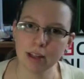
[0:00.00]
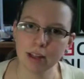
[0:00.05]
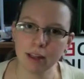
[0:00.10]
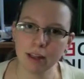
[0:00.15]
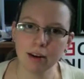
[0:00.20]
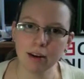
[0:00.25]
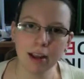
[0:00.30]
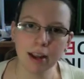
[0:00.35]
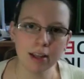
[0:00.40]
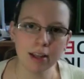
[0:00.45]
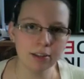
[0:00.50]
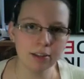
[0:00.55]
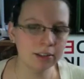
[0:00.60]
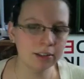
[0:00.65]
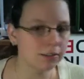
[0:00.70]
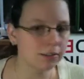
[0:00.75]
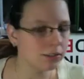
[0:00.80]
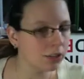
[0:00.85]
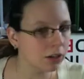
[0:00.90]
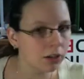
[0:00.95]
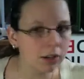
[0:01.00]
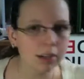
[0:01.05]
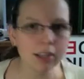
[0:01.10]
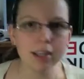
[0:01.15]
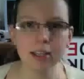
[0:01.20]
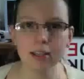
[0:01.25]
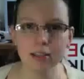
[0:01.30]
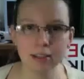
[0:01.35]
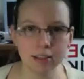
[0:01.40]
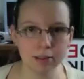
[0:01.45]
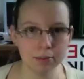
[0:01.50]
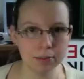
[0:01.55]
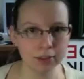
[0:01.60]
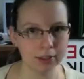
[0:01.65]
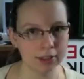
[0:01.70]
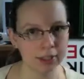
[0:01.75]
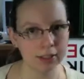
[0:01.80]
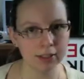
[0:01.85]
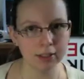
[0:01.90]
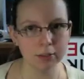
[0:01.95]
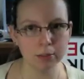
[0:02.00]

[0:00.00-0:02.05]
other end took it completely